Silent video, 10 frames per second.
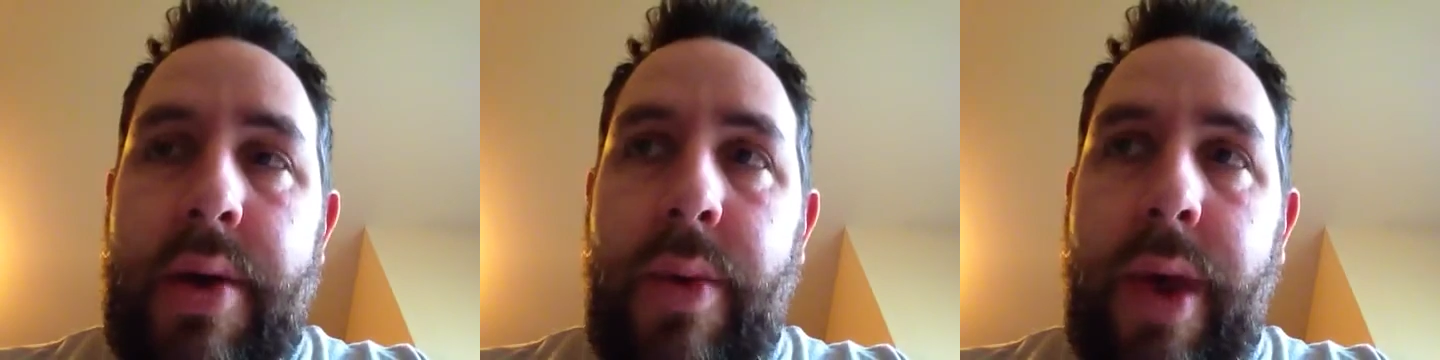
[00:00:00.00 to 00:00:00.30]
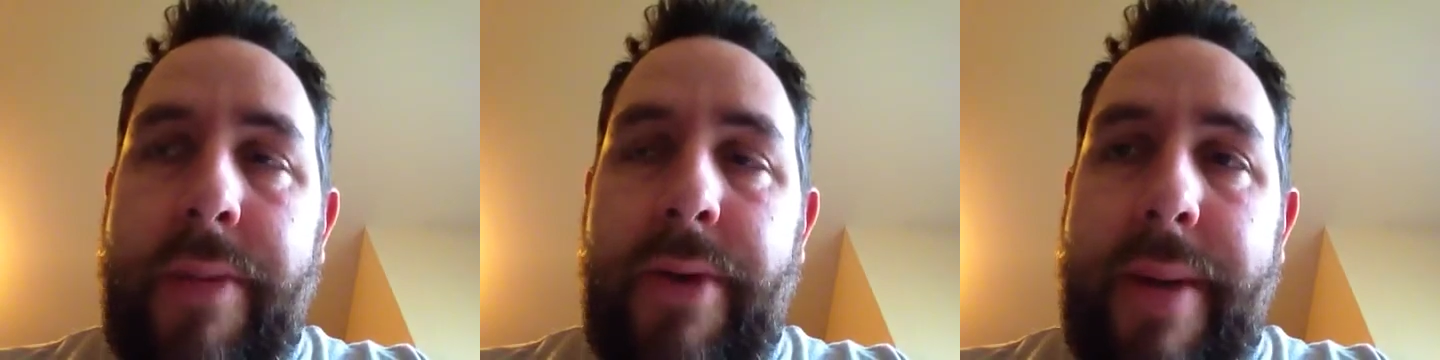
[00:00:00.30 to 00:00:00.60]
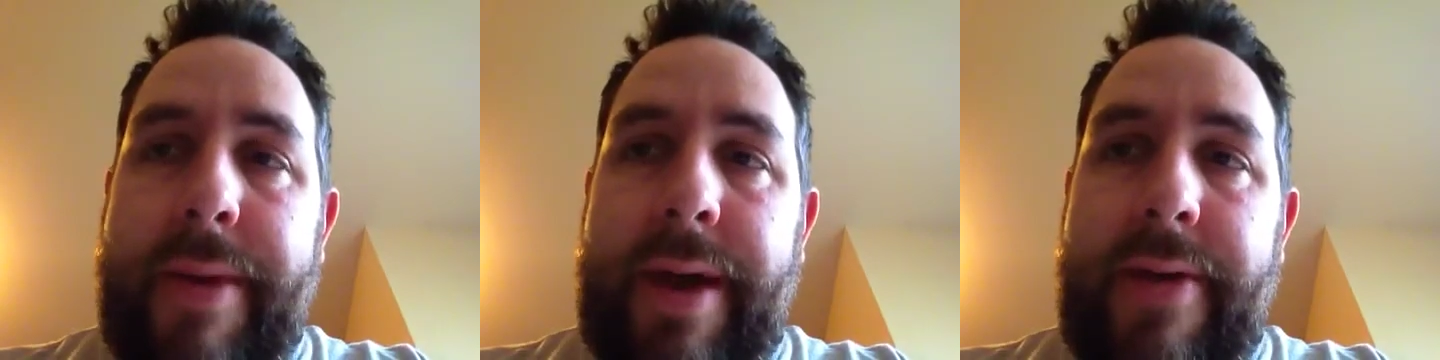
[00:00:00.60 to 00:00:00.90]
will
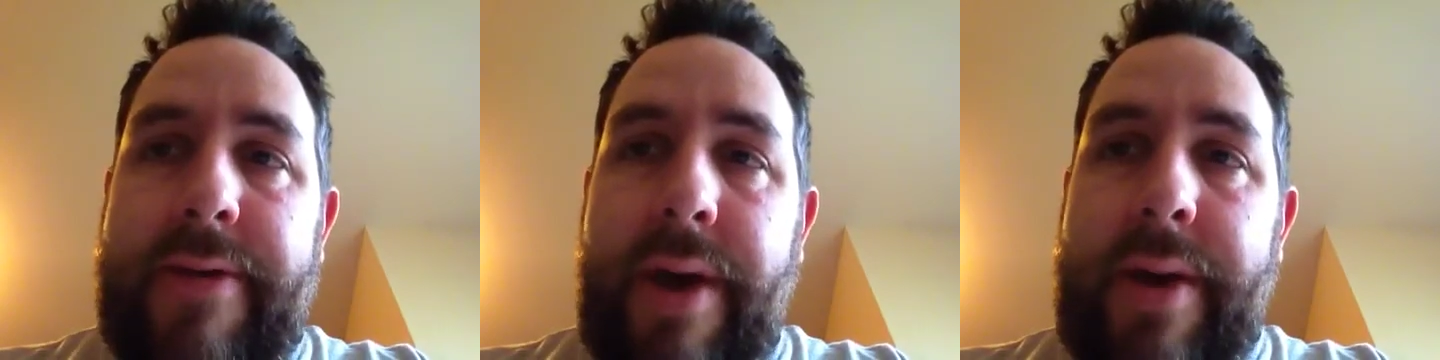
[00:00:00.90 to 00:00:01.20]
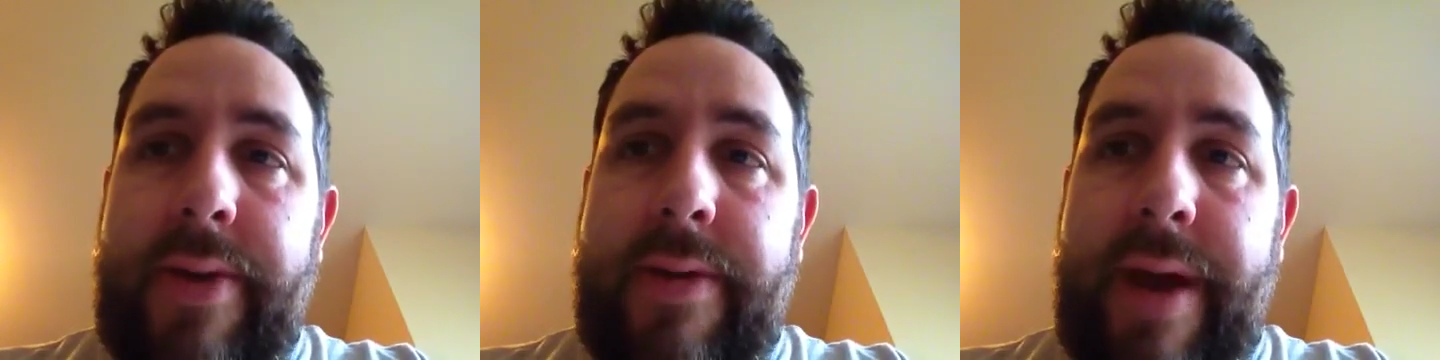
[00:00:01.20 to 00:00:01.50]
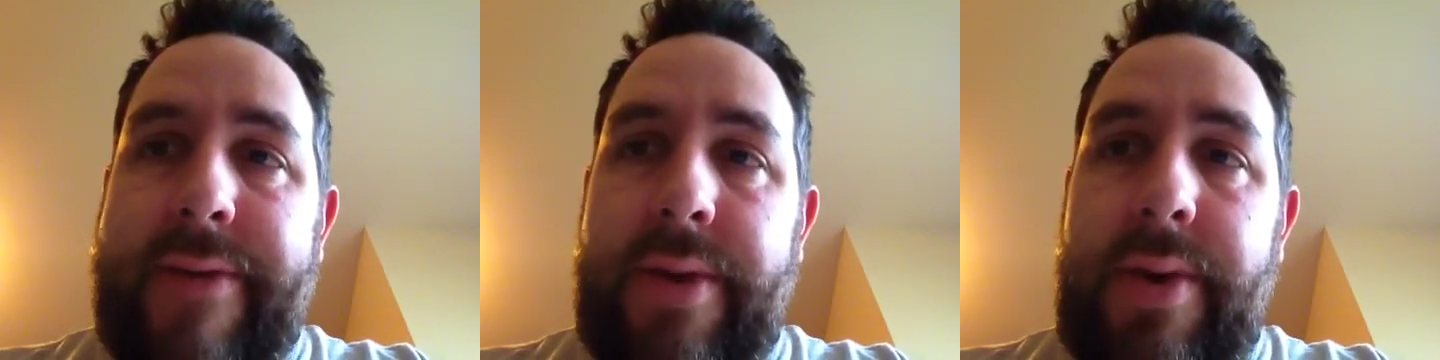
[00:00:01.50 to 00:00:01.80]
probably get started this
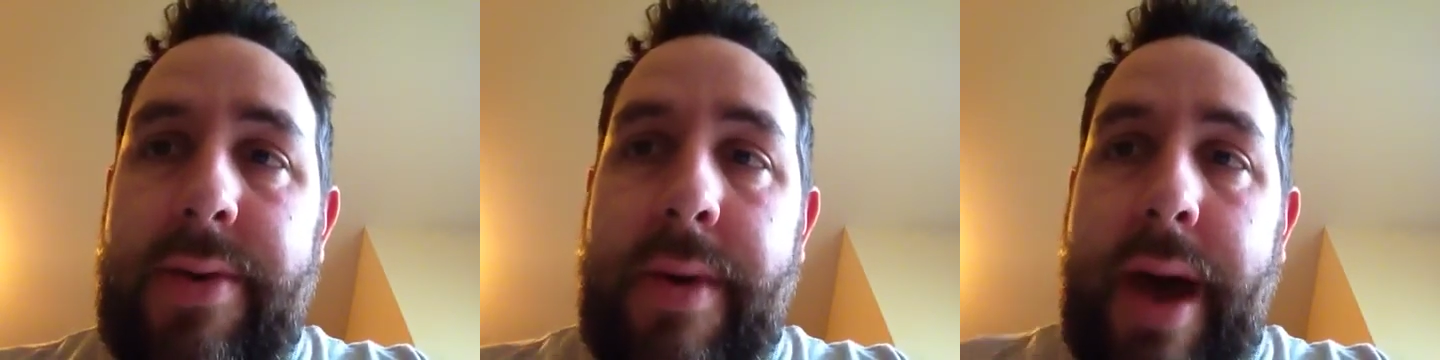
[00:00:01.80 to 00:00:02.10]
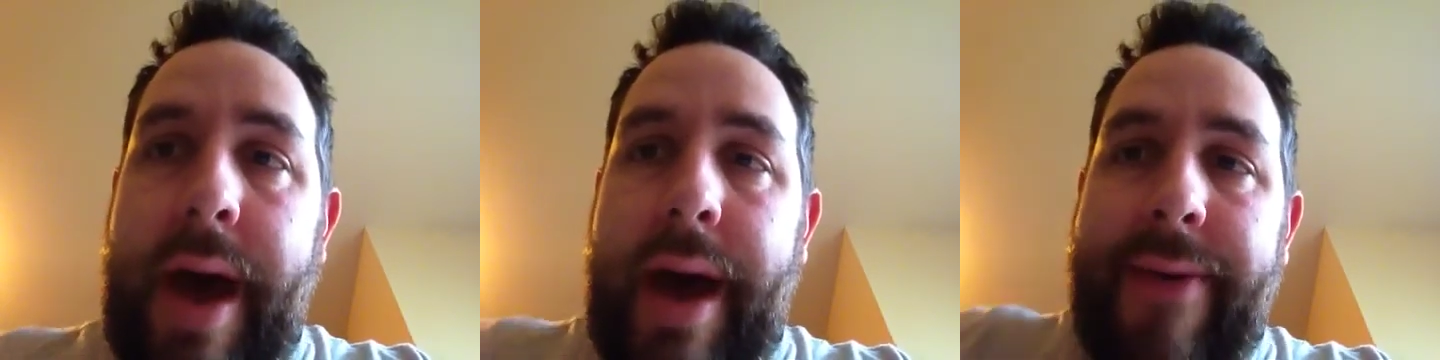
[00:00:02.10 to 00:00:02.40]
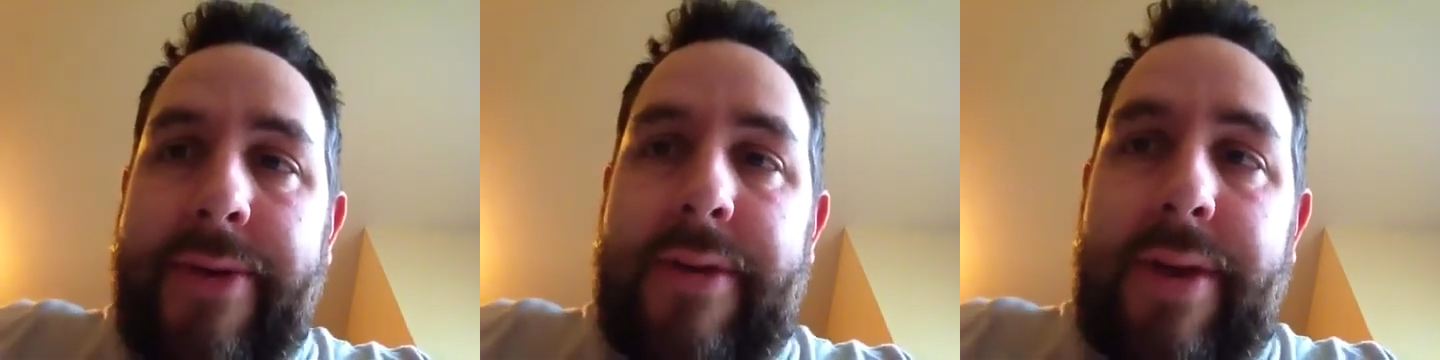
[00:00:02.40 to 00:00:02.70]
afternoon. I
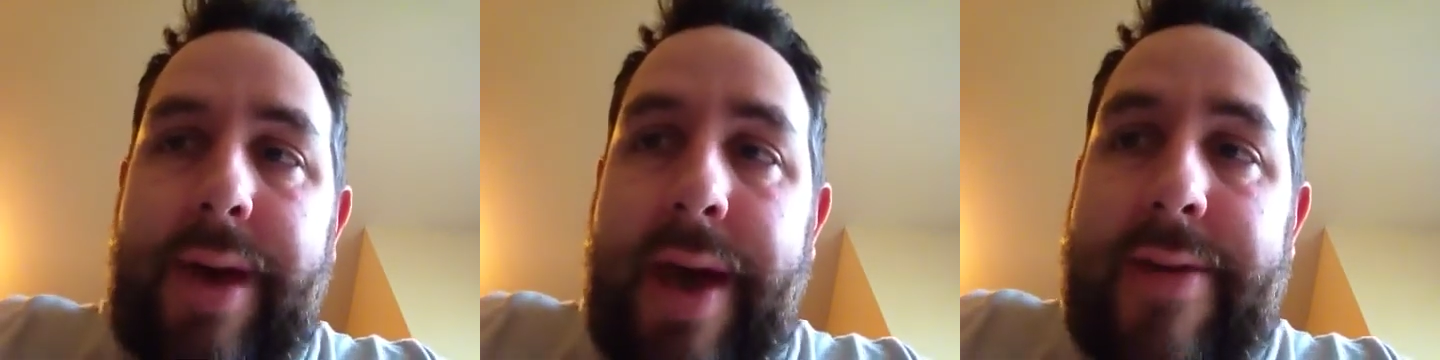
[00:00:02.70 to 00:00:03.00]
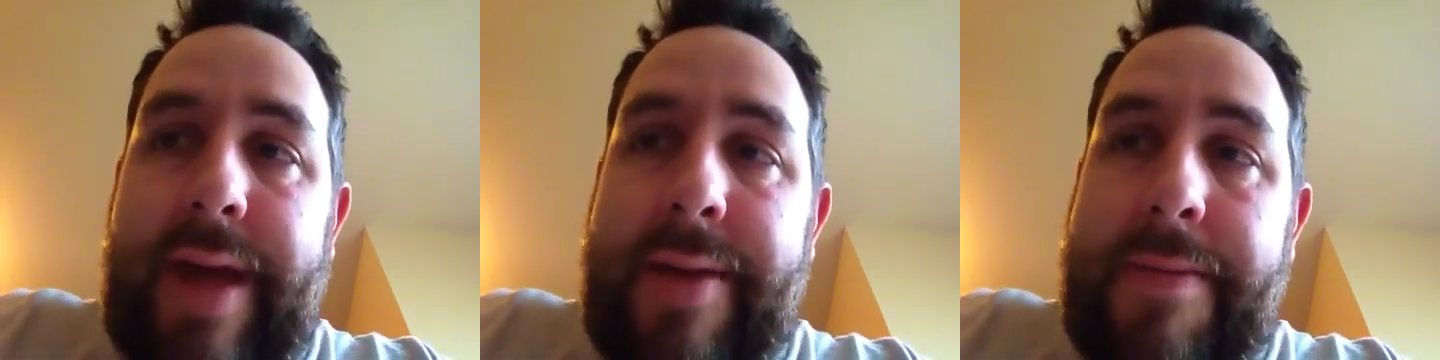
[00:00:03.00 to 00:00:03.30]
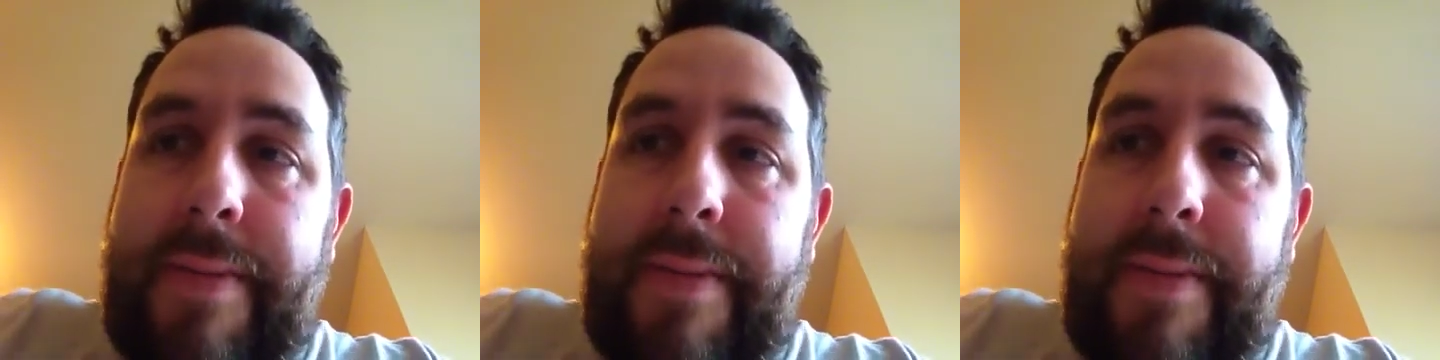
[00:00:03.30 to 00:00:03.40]
will see you guys then.